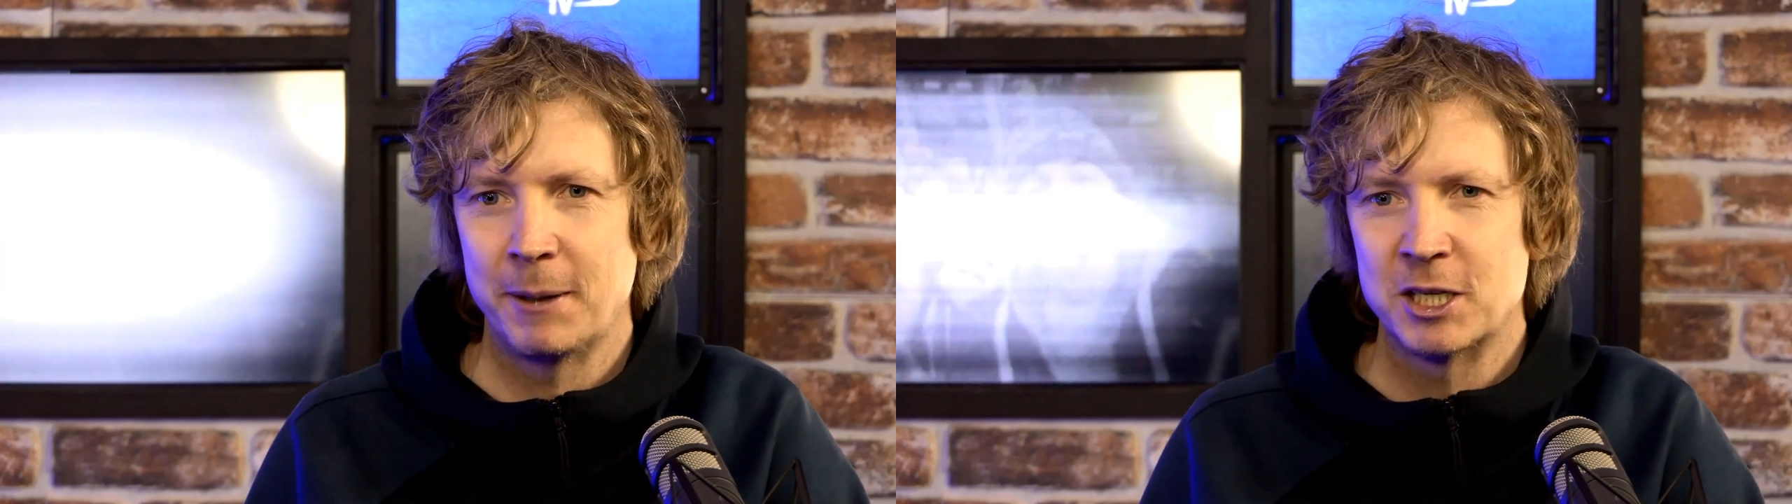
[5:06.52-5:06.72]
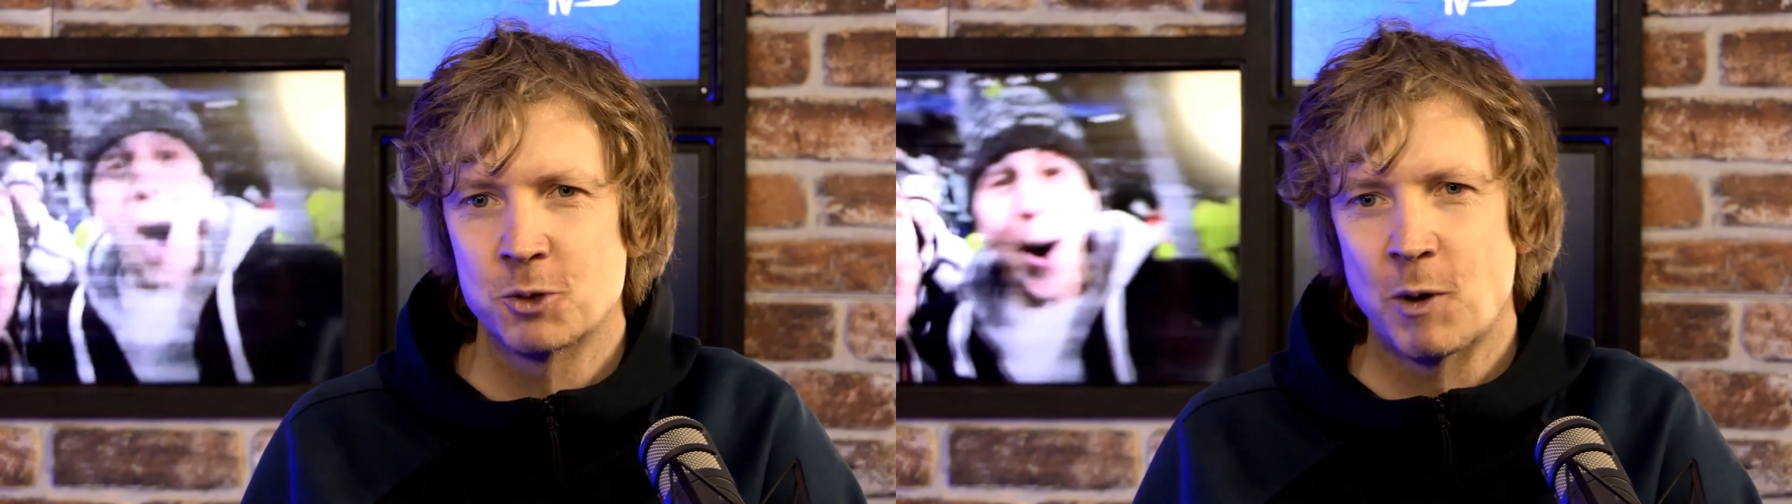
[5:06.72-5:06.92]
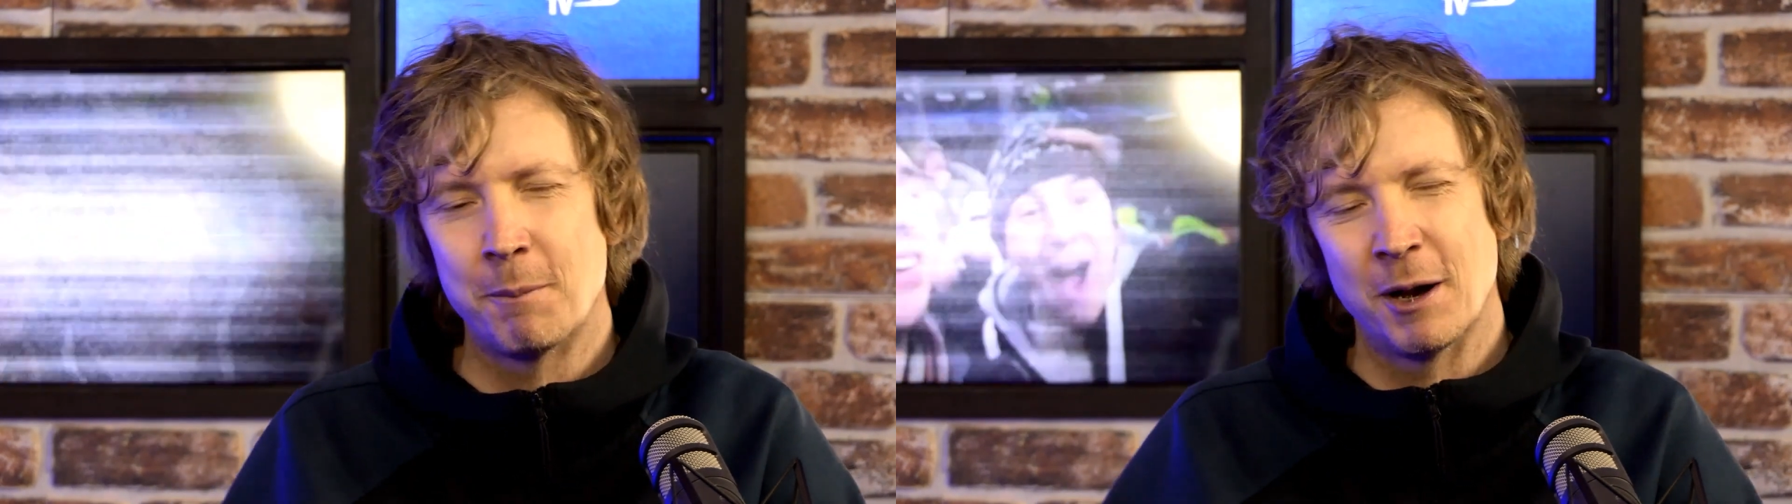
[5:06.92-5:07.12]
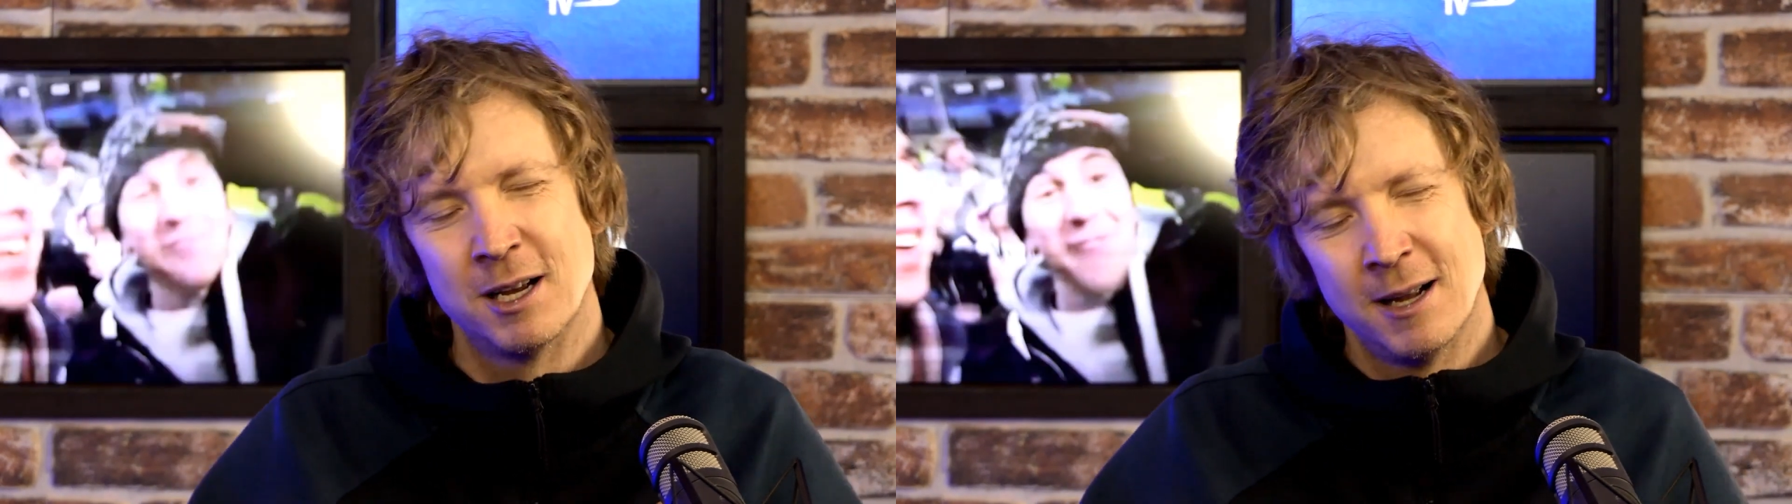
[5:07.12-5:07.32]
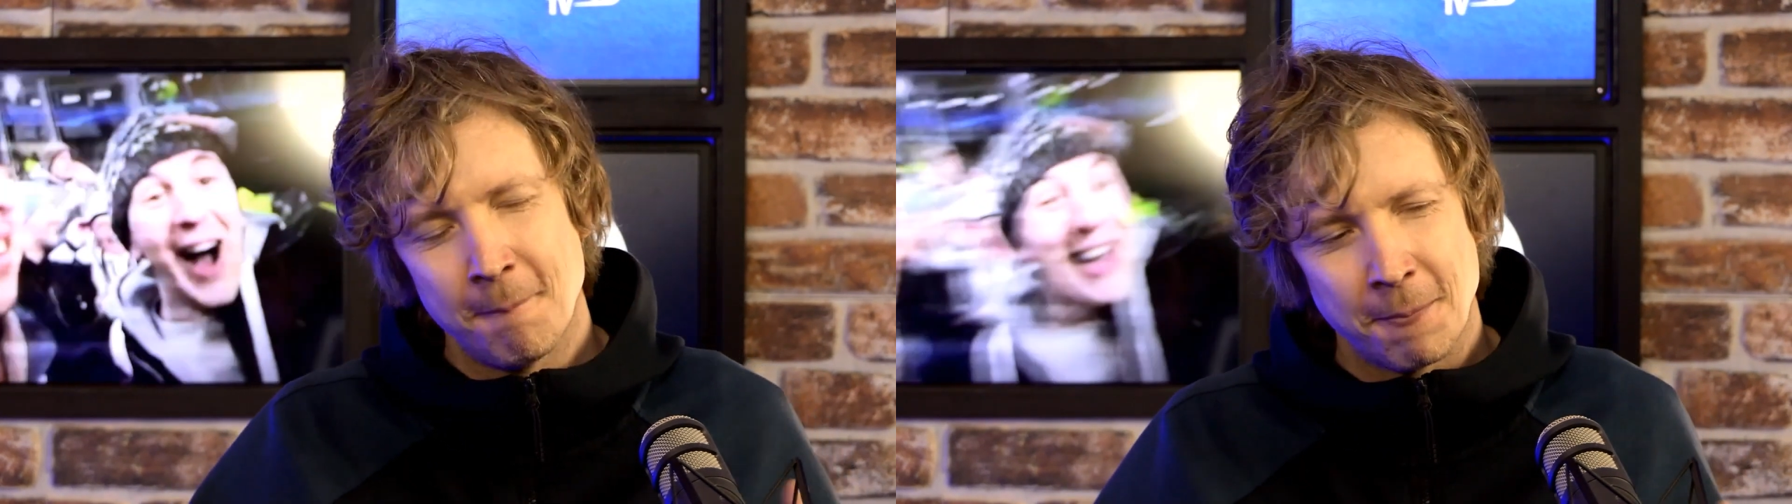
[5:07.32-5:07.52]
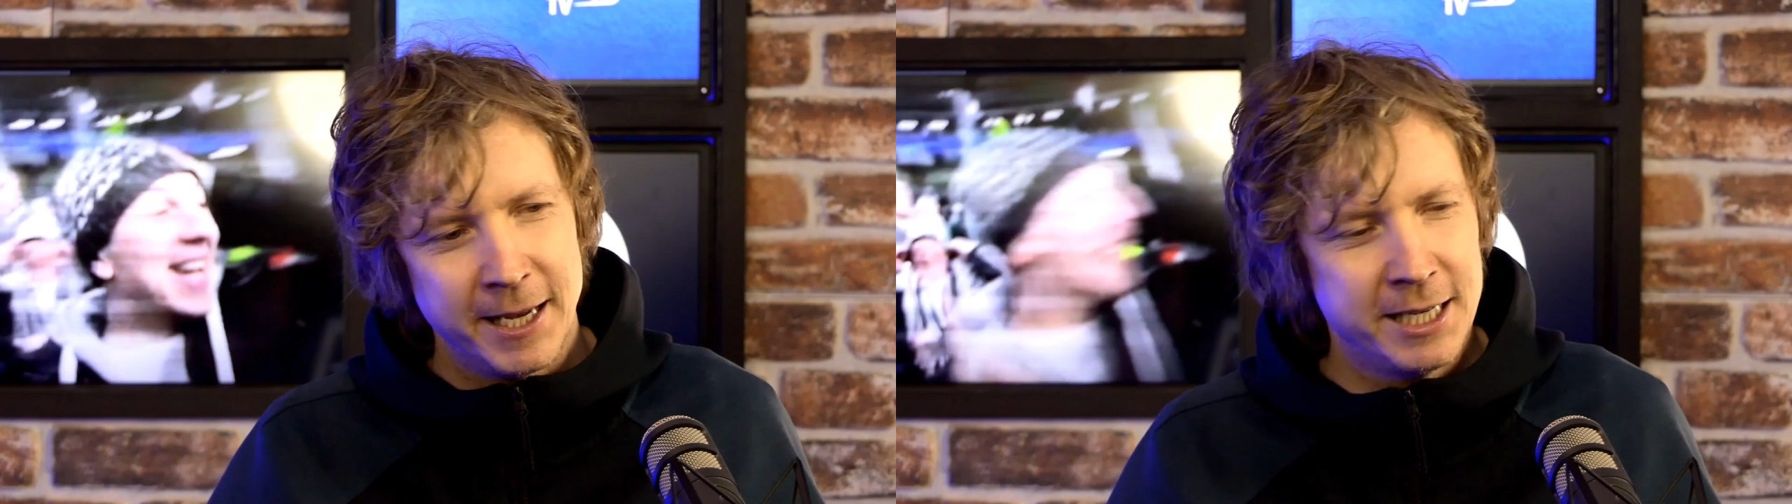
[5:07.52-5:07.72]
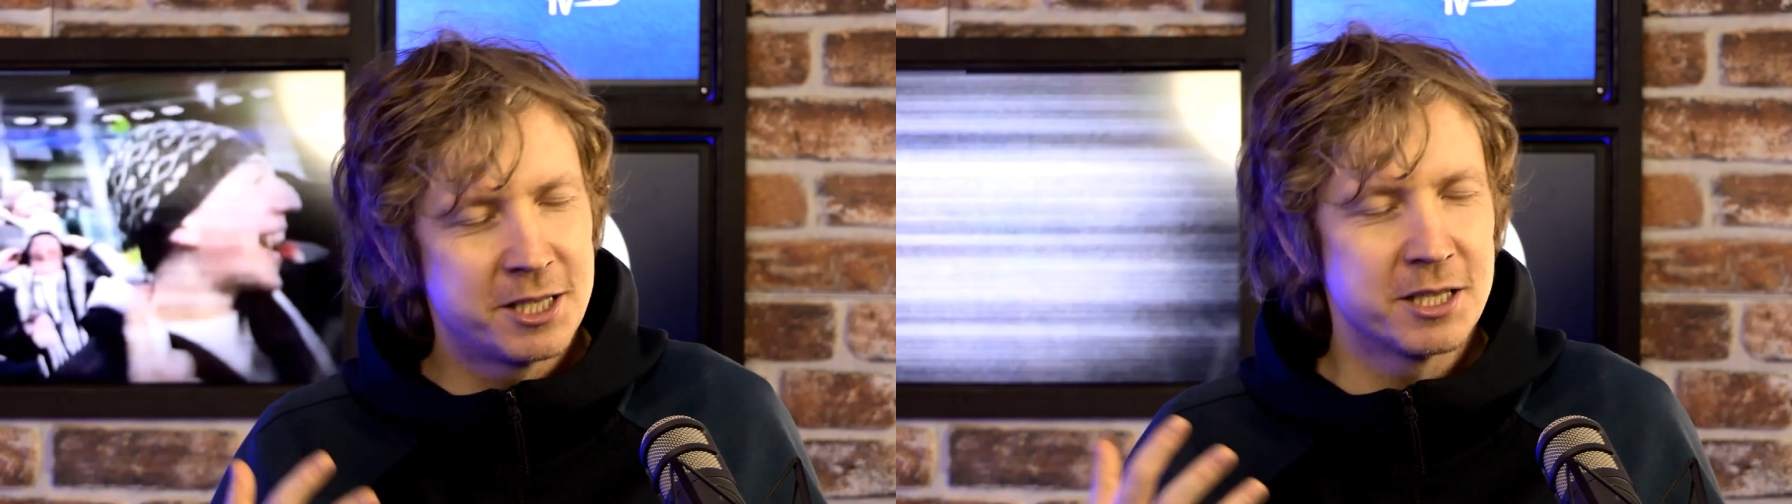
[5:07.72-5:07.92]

pitch as well. But he's